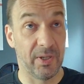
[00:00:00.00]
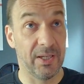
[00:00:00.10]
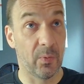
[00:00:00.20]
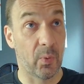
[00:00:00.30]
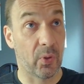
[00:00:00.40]

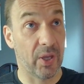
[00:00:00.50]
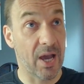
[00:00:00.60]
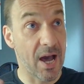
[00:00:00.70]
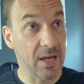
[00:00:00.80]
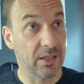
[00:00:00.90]
here with the
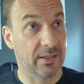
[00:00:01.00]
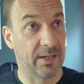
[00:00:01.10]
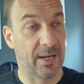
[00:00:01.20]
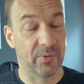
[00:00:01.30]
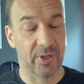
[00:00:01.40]

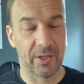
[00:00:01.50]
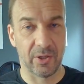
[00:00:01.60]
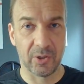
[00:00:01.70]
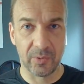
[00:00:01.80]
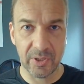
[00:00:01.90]
archetypes and
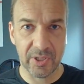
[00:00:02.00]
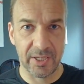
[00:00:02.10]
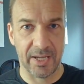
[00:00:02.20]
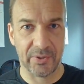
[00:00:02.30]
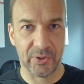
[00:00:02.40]
the
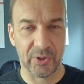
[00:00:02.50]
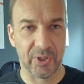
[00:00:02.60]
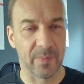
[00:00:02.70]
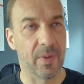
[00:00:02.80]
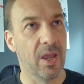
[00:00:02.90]
cross-class
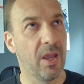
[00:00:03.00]
system